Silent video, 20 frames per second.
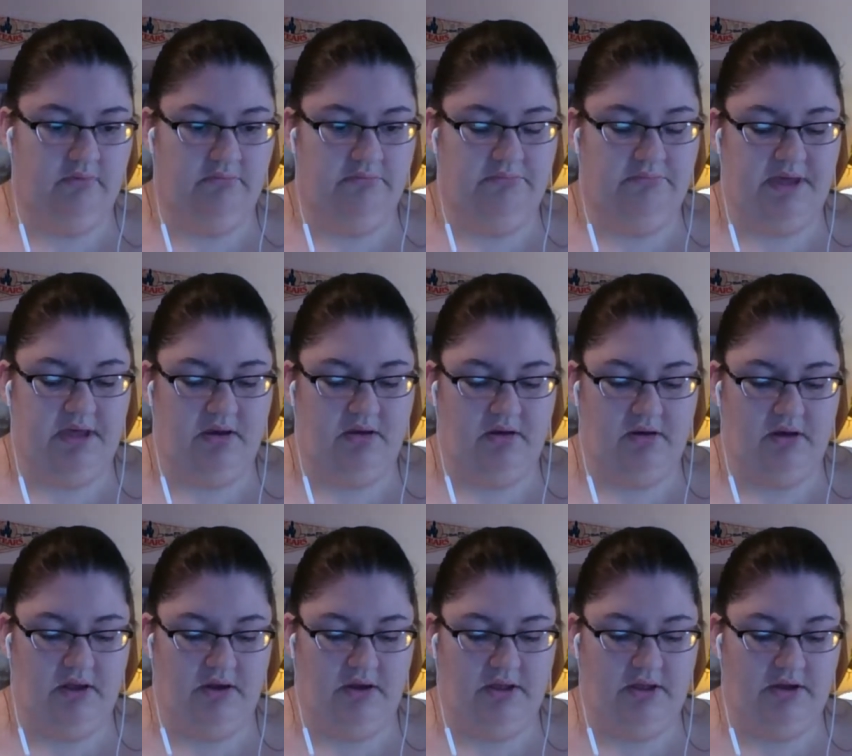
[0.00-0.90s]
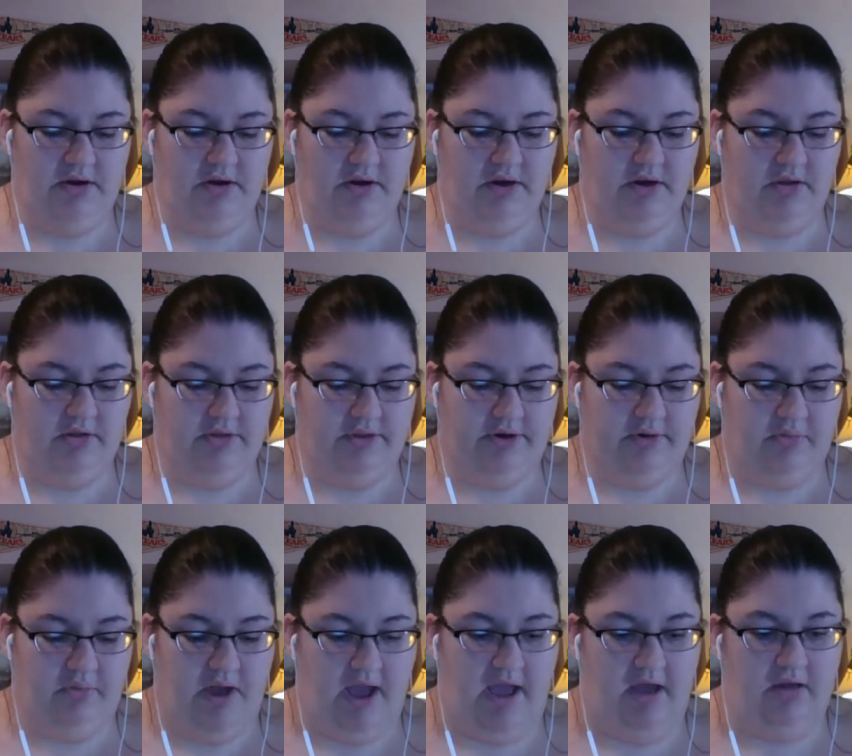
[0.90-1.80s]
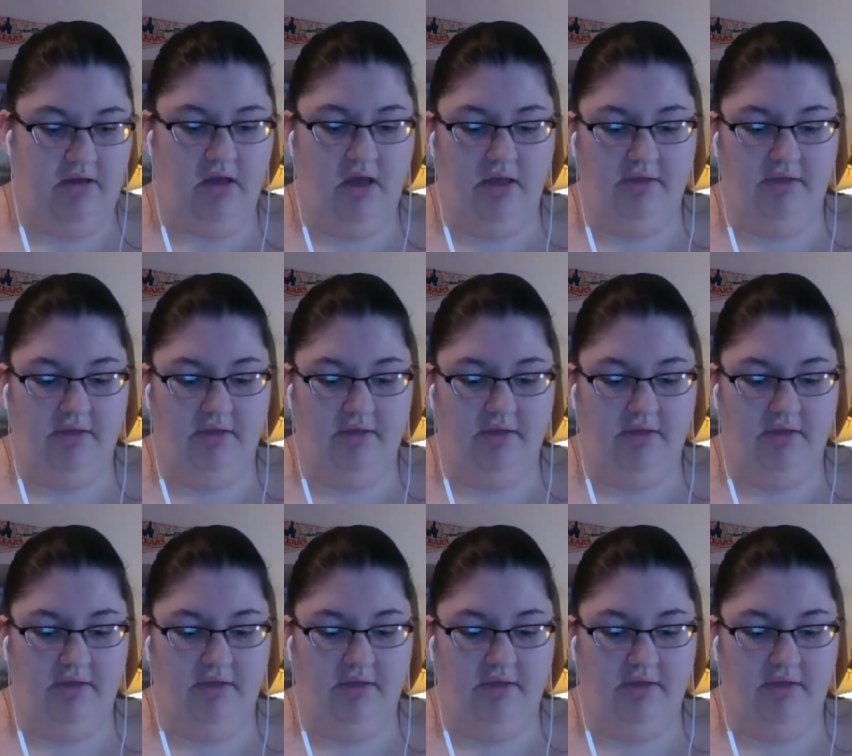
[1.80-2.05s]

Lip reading: be on here in a little while.